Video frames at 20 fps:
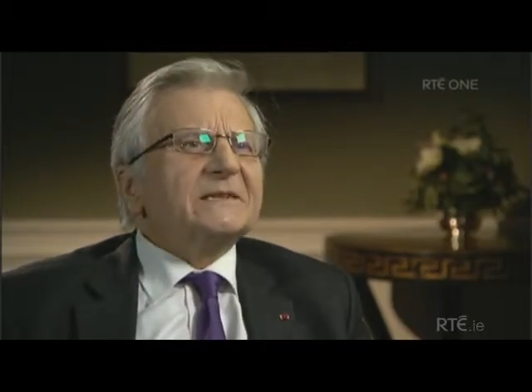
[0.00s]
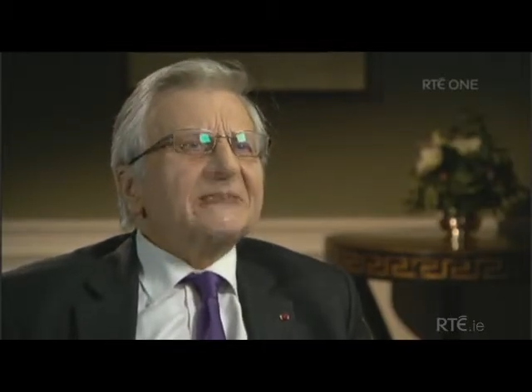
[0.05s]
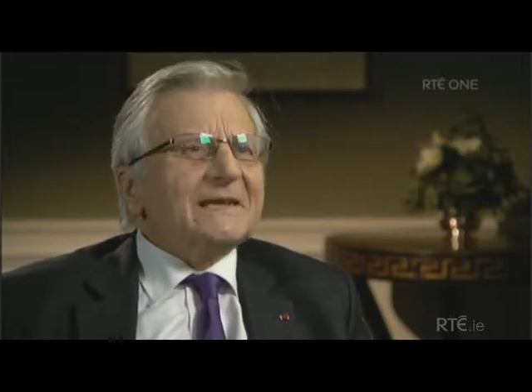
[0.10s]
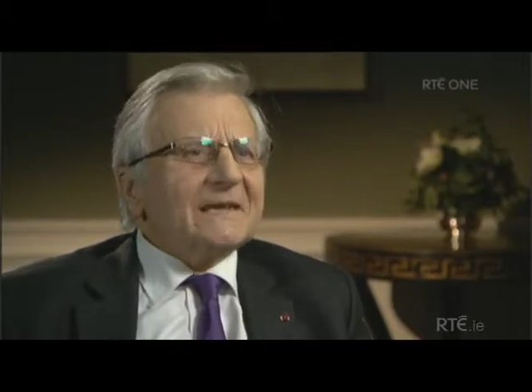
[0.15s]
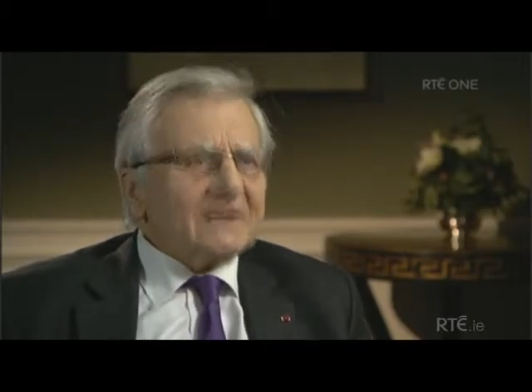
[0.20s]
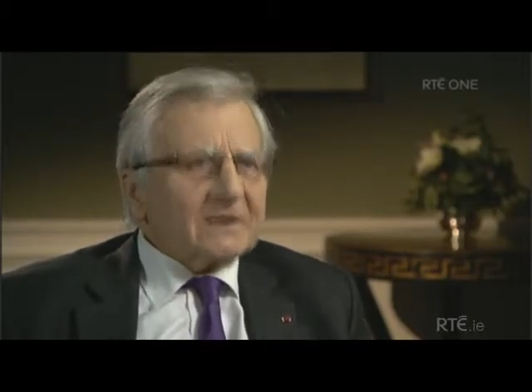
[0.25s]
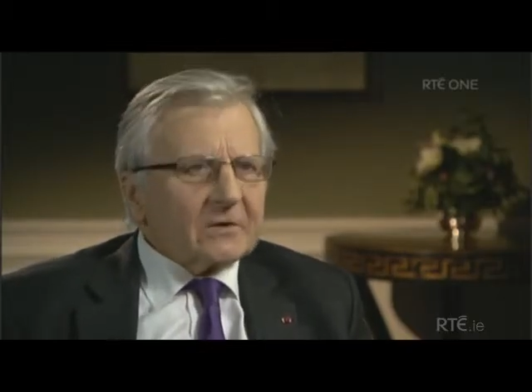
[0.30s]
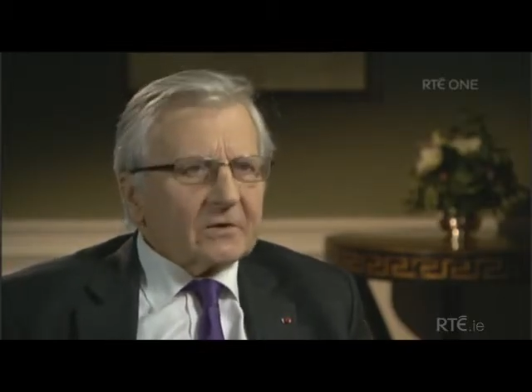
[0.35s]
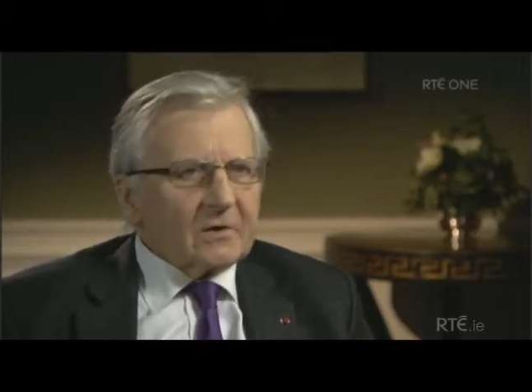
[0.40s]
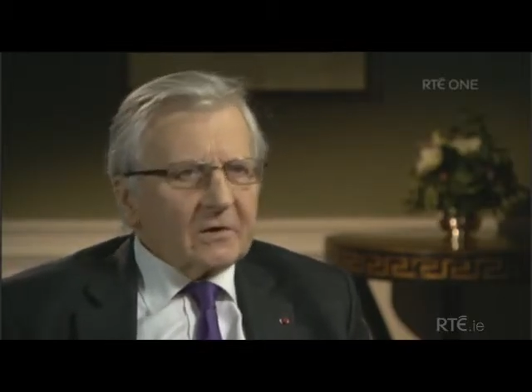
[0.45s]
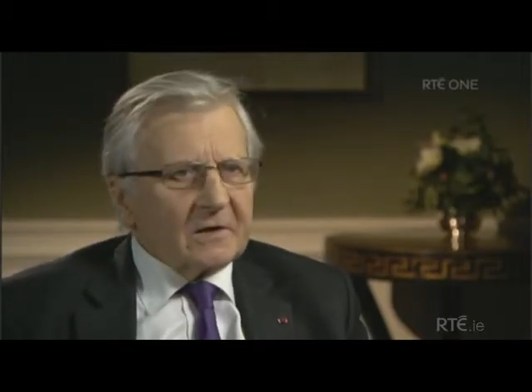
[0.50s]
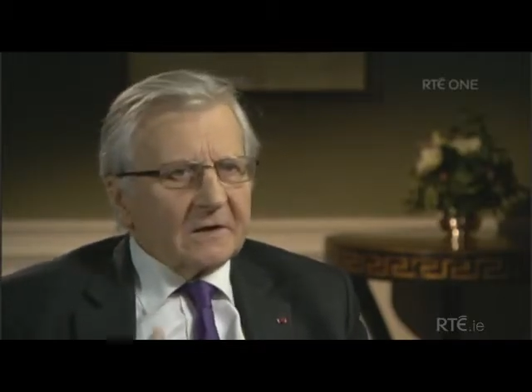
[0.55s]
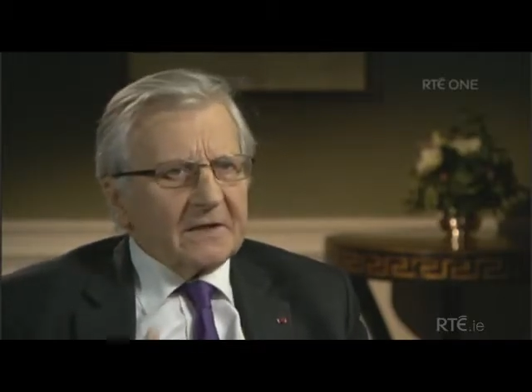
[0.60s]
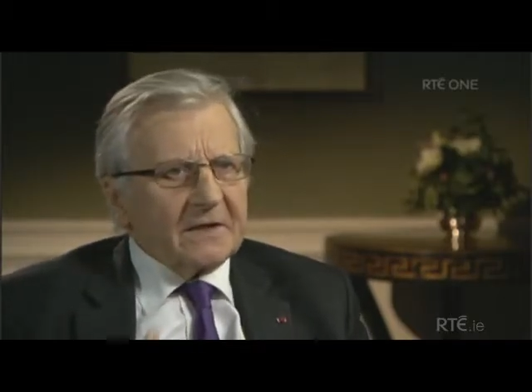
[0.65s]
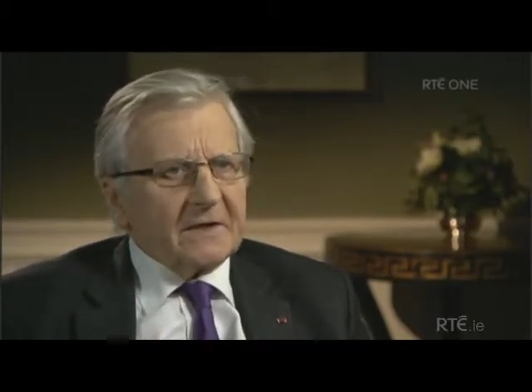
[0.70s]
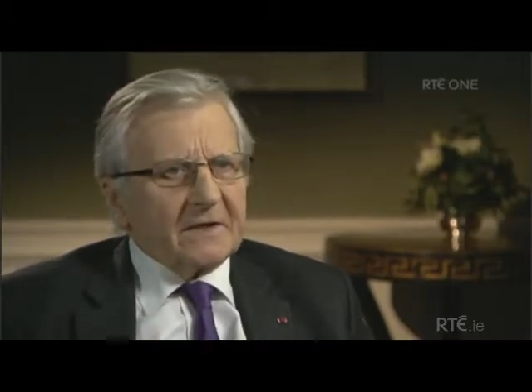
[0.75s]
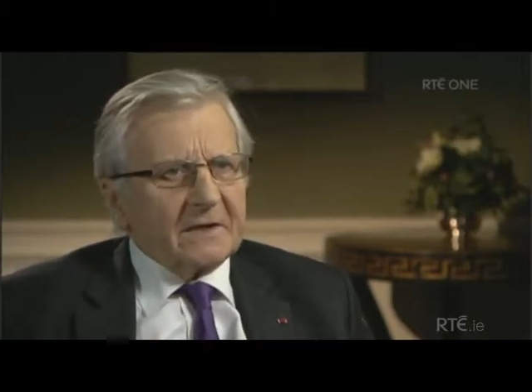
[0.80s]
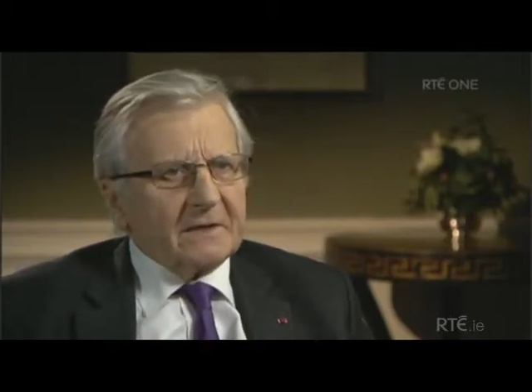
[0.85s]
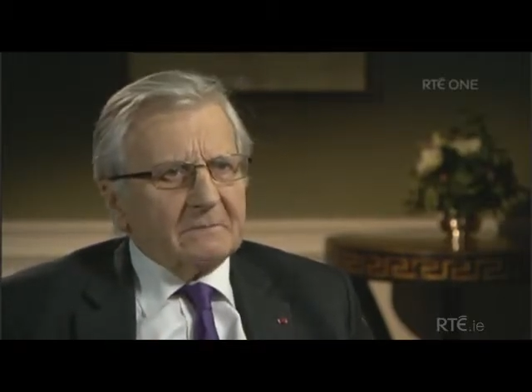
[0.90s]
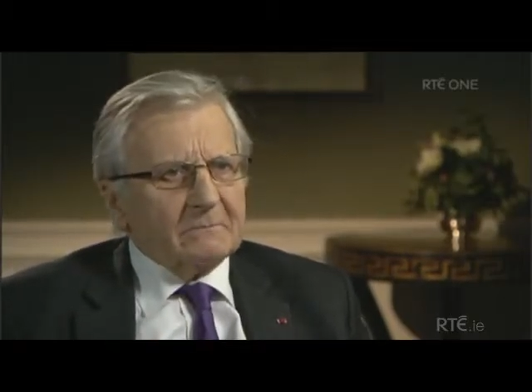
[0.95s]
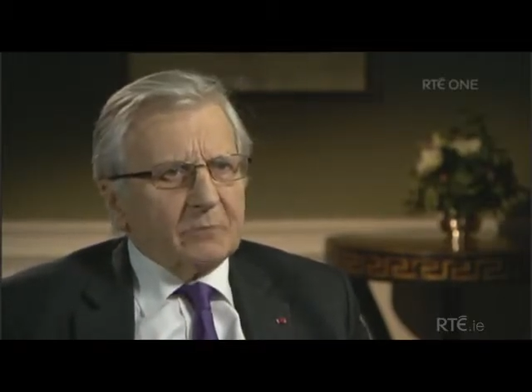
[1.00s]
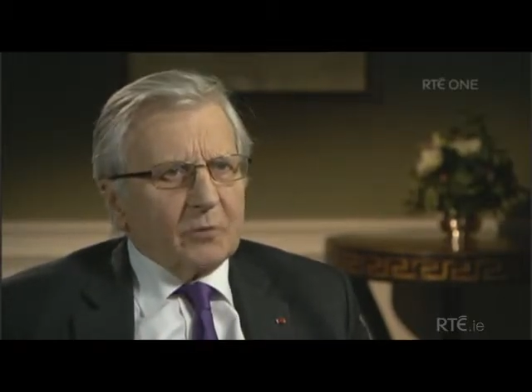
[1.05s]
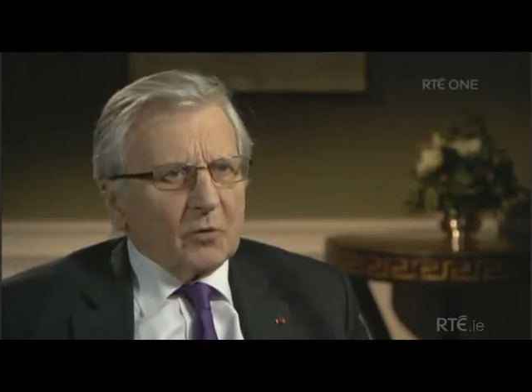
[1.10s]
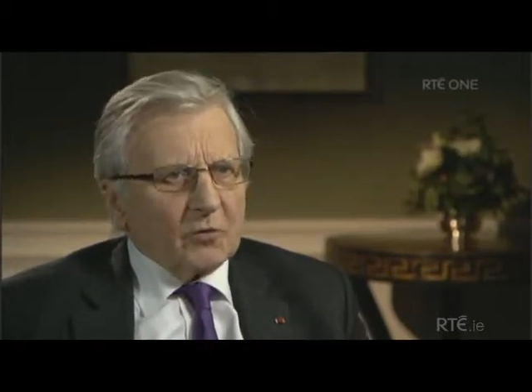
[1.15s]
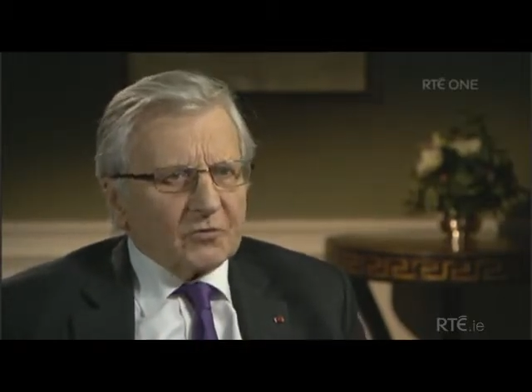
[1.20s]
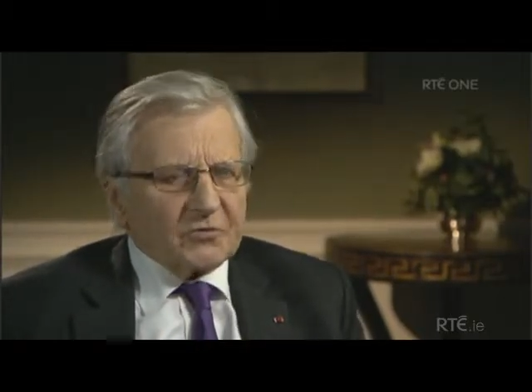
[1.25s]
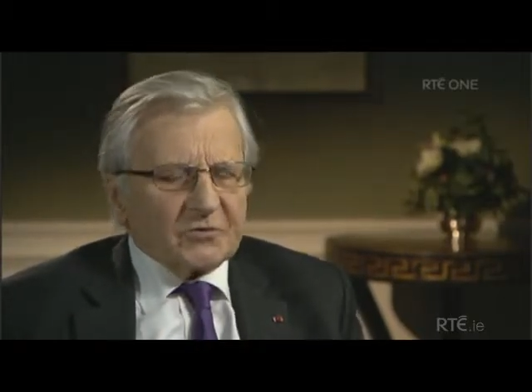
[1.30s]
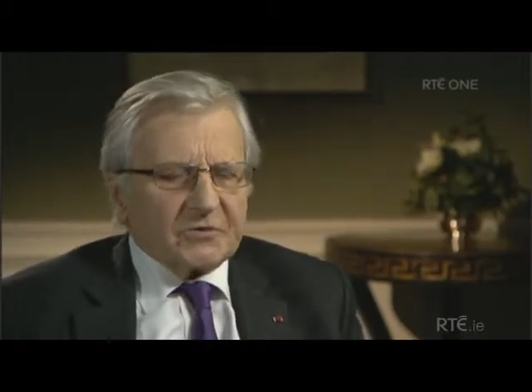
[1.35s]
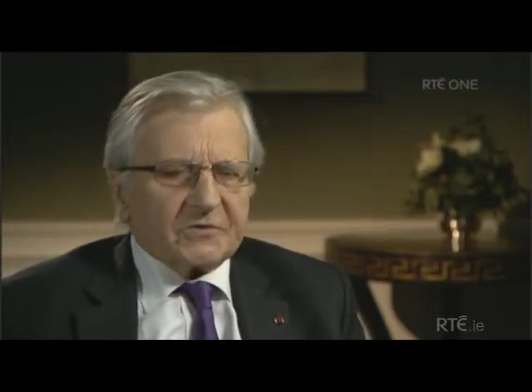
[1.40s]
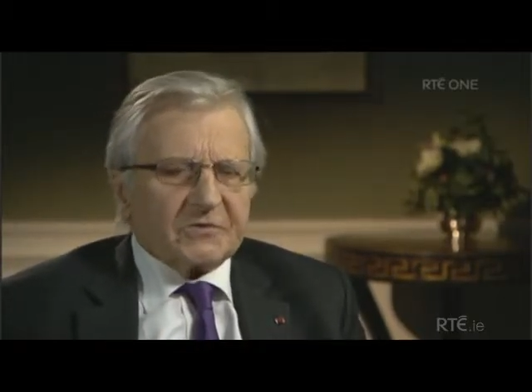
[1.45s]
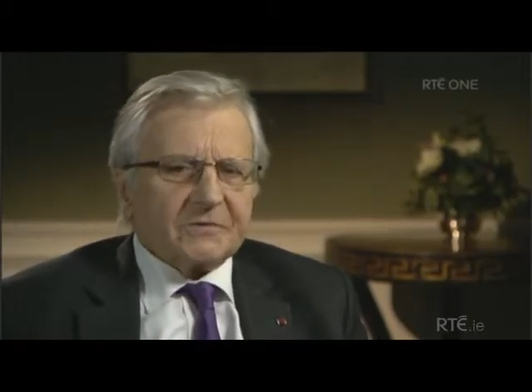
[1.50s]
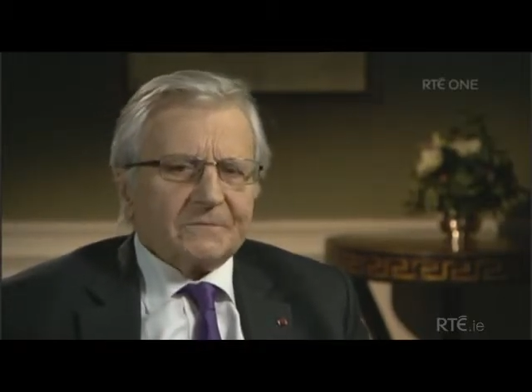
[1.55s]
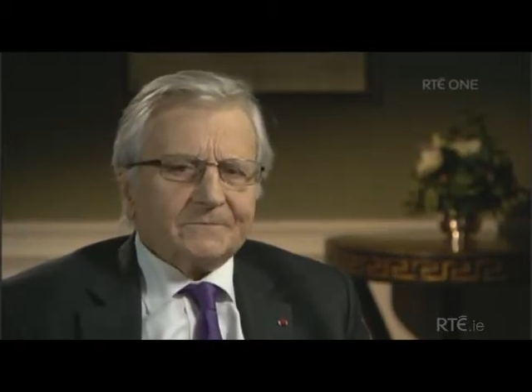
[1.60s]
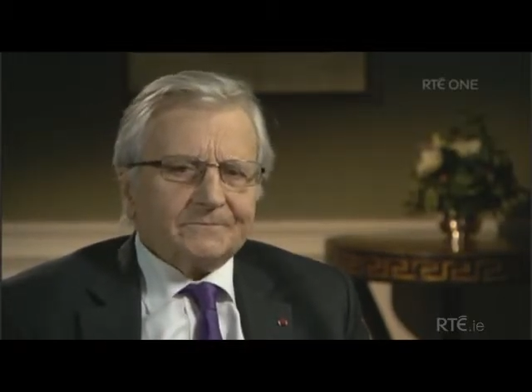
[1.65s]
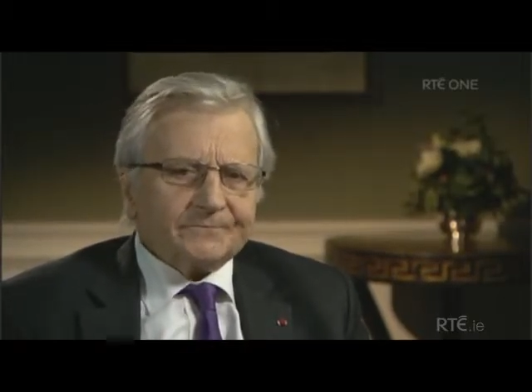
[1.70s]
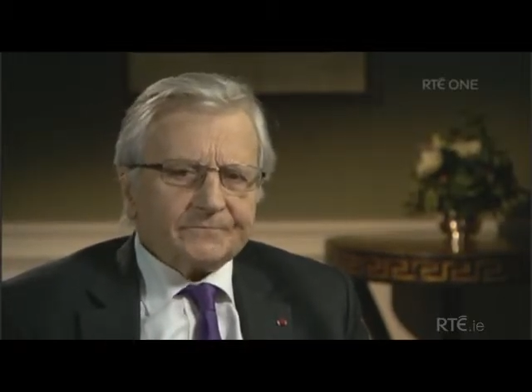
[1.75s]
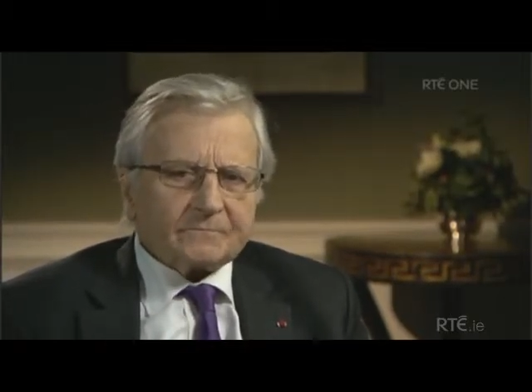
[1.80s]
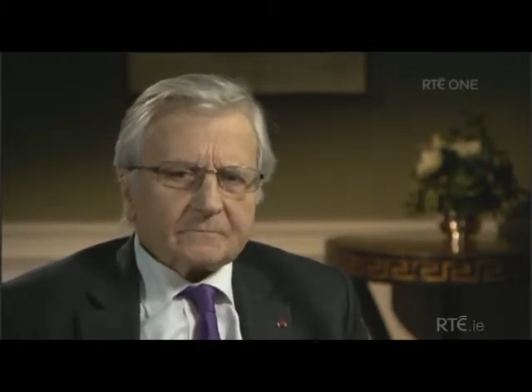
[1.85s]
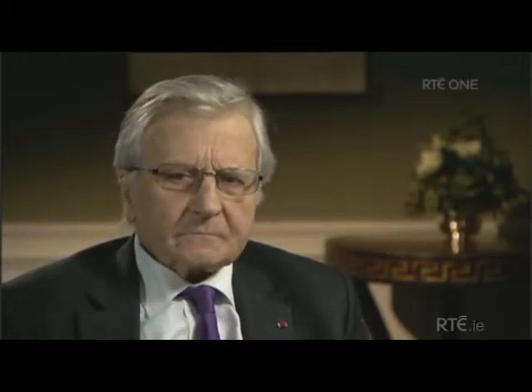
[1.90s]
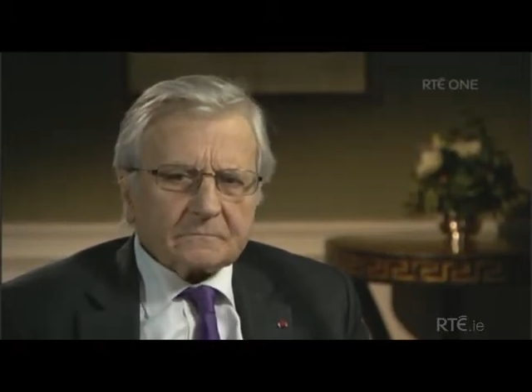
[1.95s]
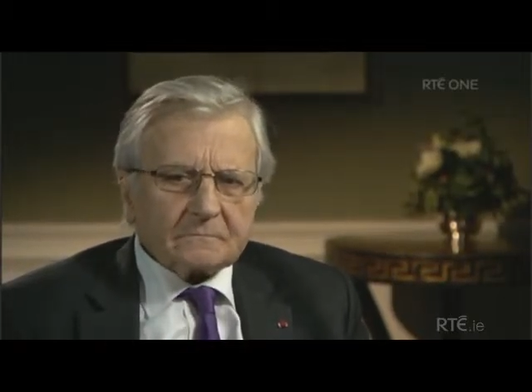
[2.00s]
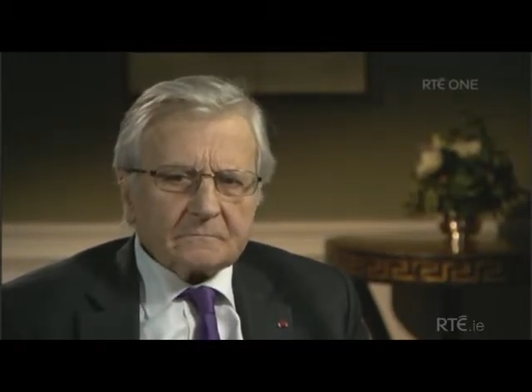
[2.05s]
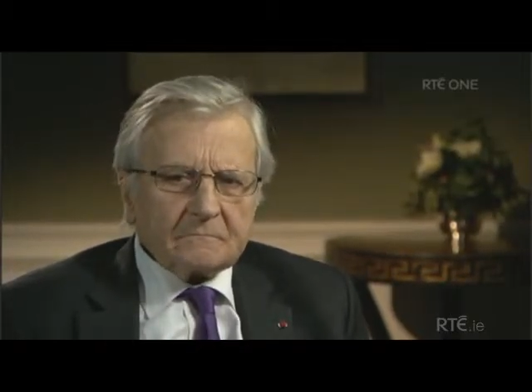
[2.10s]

particularly important. Mm.